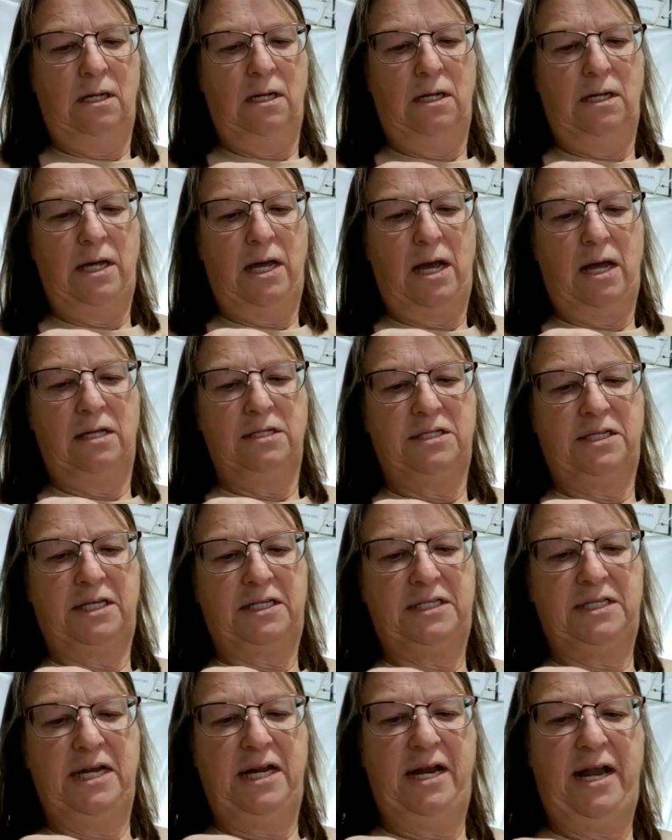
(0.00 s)
Yeah,
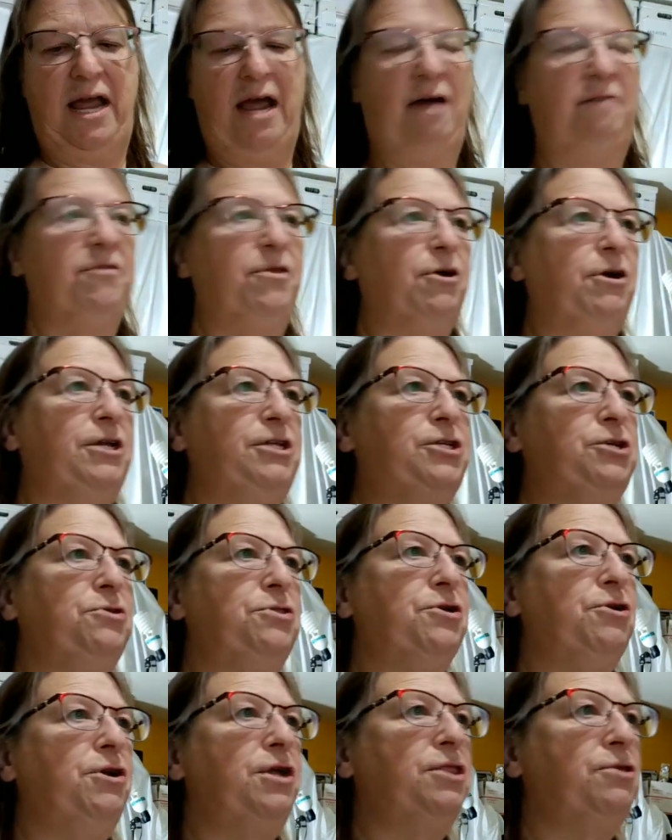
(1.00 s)
16 and a half, 32,
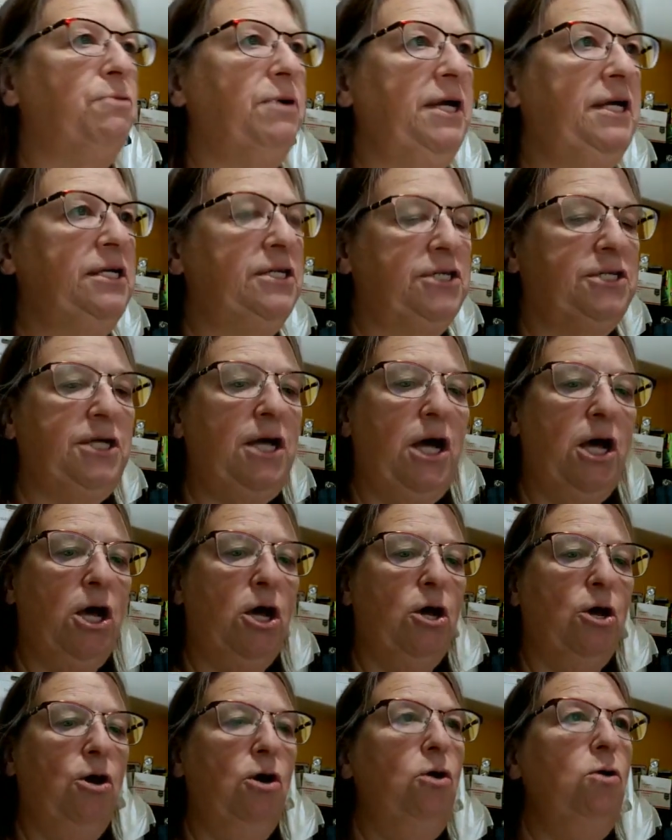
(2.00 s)
33.
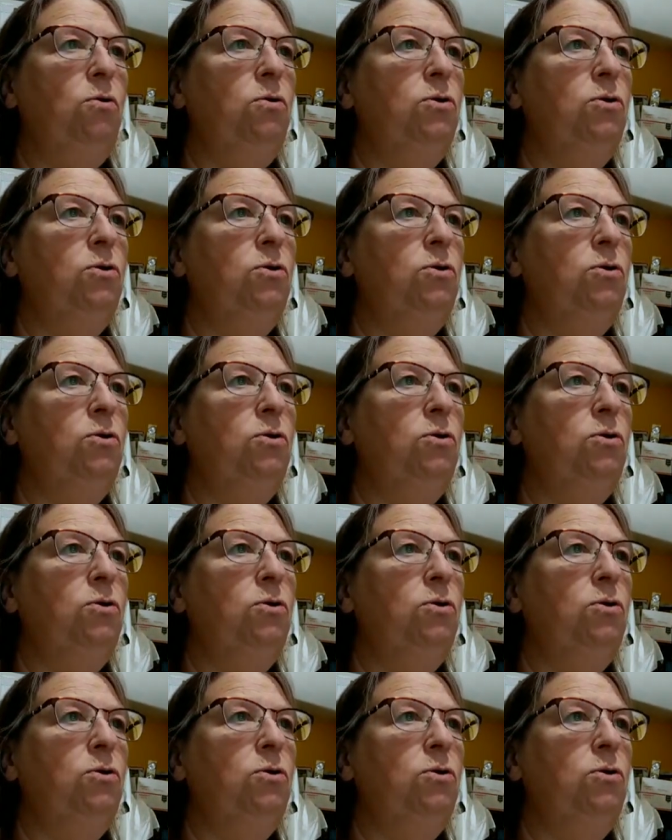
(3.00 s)
So